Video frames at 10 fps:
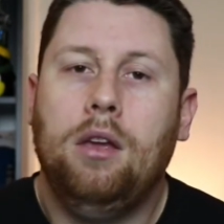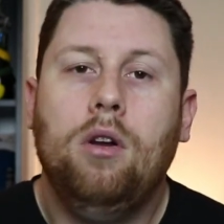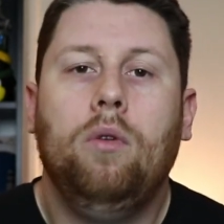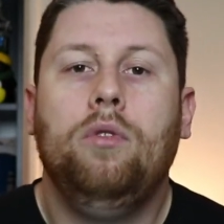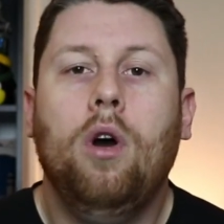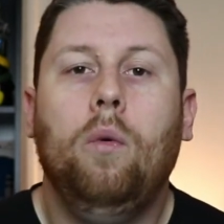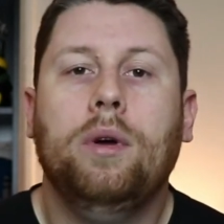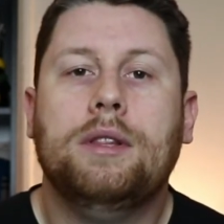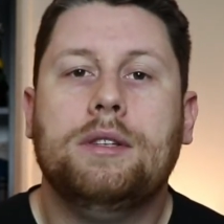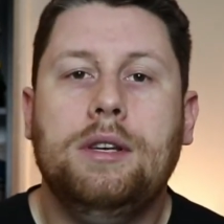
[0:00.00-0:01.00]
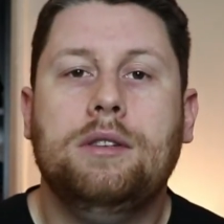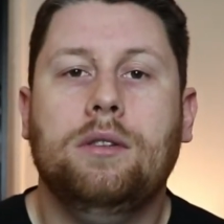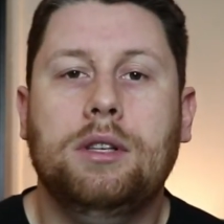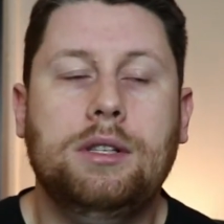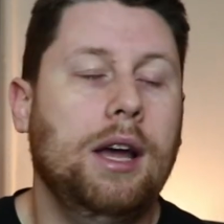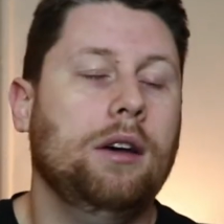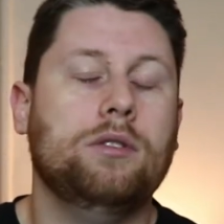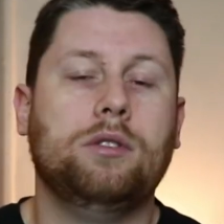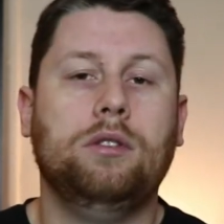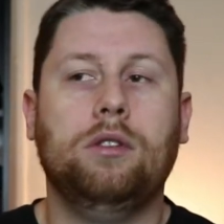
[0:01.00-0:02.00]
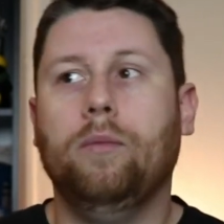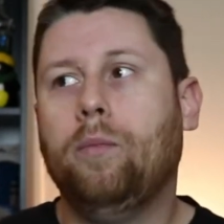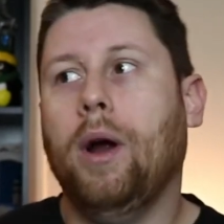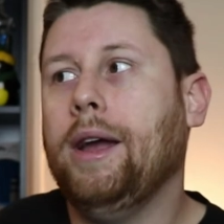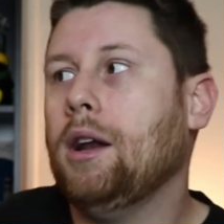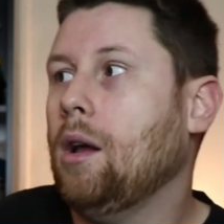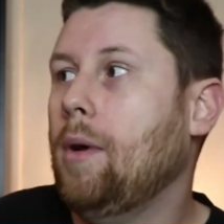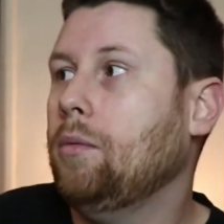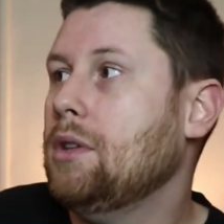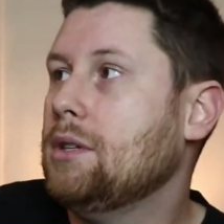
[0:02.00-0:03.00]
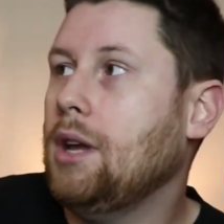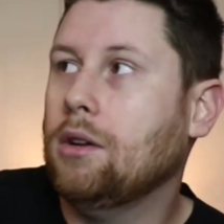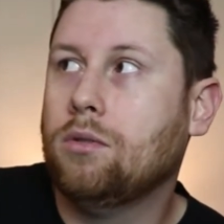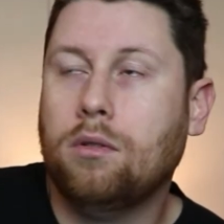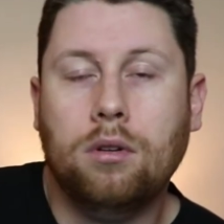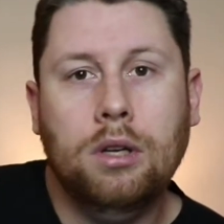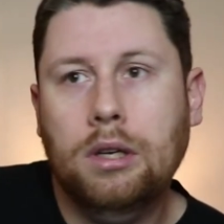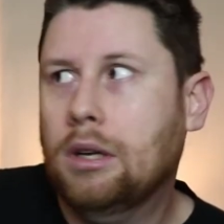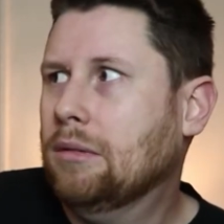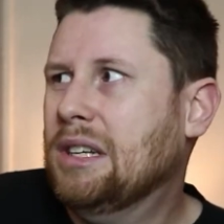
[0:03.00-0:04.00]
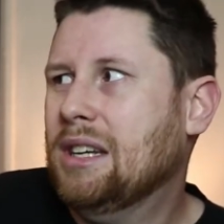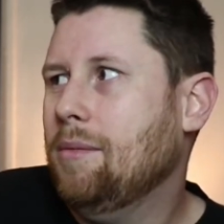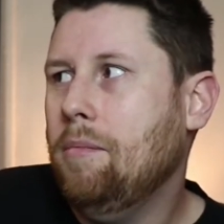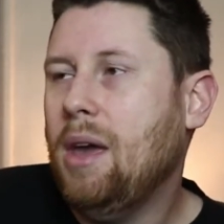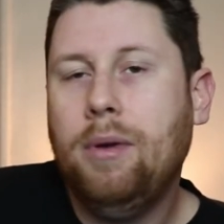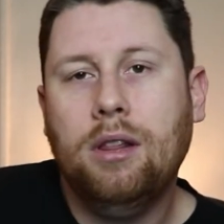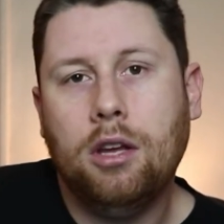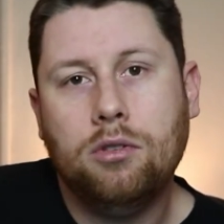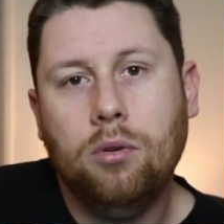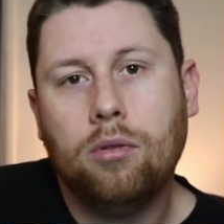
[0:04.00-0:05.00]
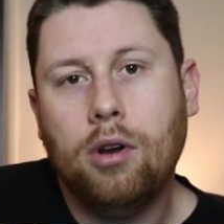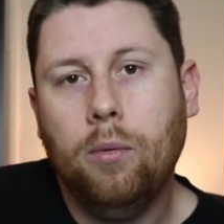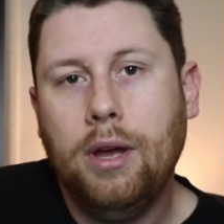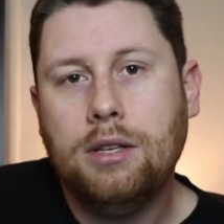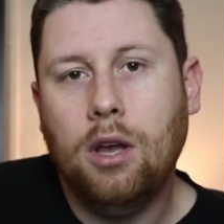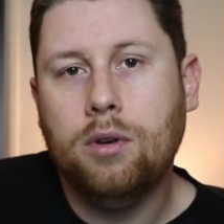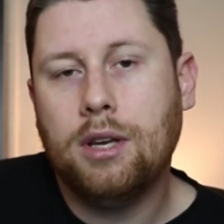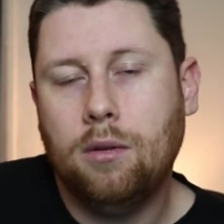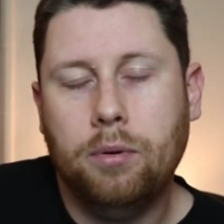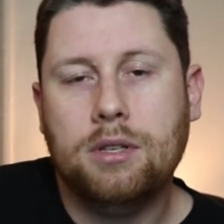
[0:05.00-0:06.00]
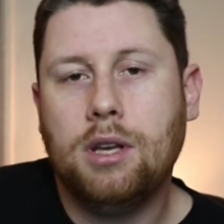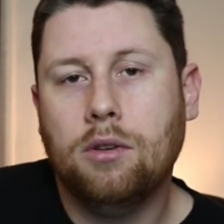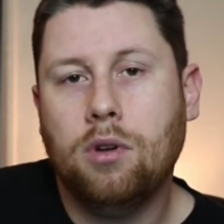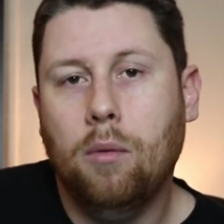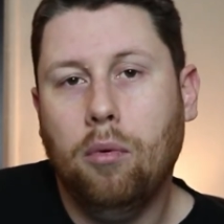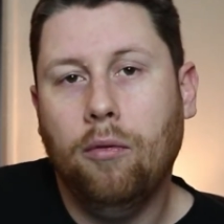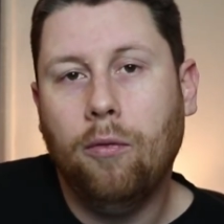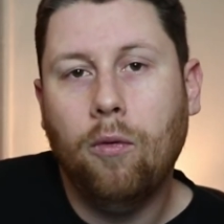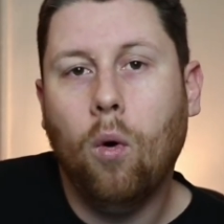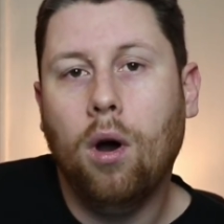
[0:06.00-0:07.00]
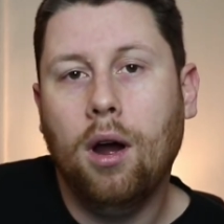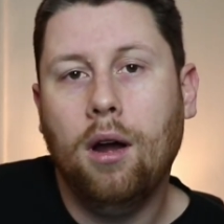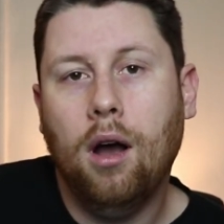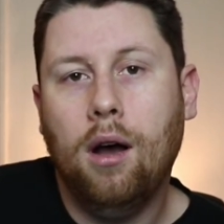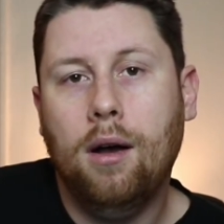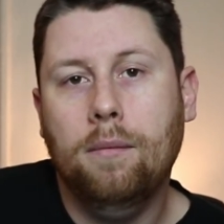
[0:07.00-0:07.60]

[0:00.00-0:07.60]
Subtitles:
You don't know what the season entails. They're probably going to come out with the schedule maybe in like 2-3 weeks. They always like to put the schedule up before